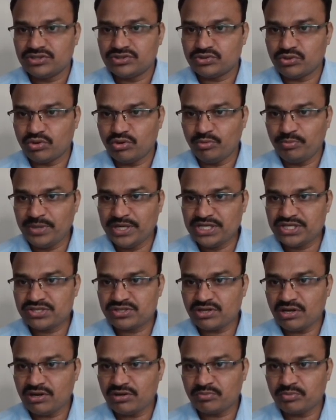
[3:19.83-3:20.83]
So opening
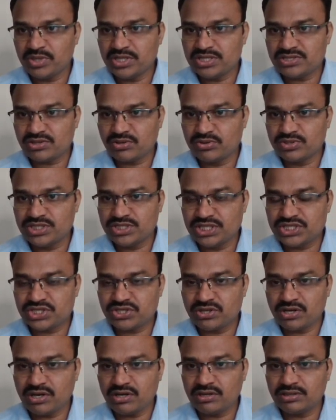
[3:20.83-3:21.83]
stock plus closing
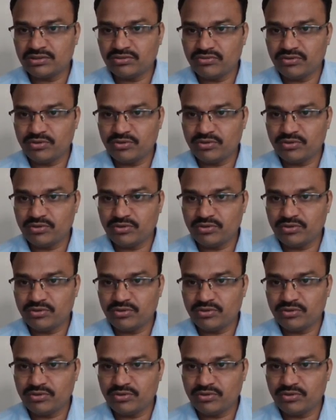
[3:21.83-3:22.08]
stock.